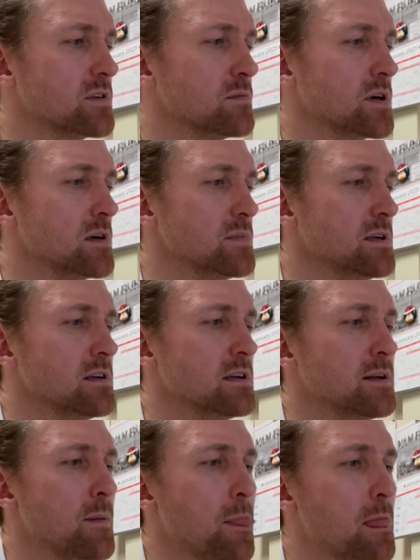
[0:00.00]
compartment.
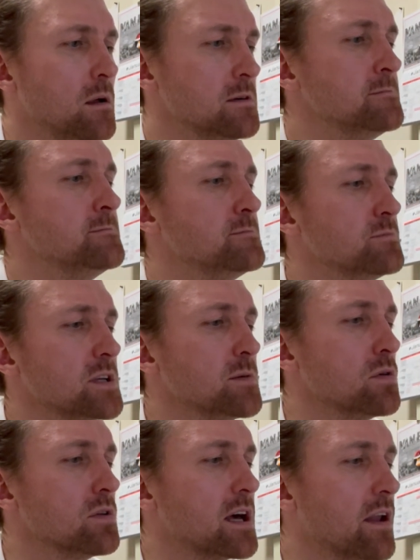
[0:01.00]
He
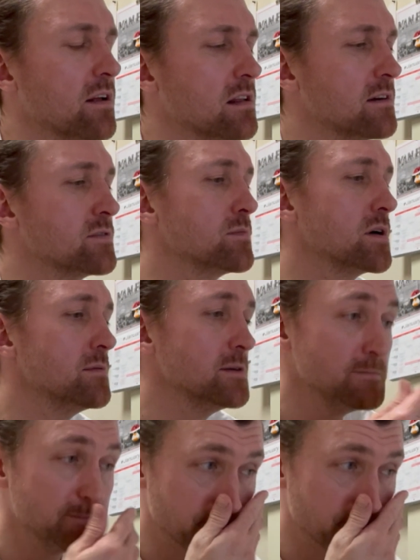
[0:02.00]
pulled out of the glove compartment.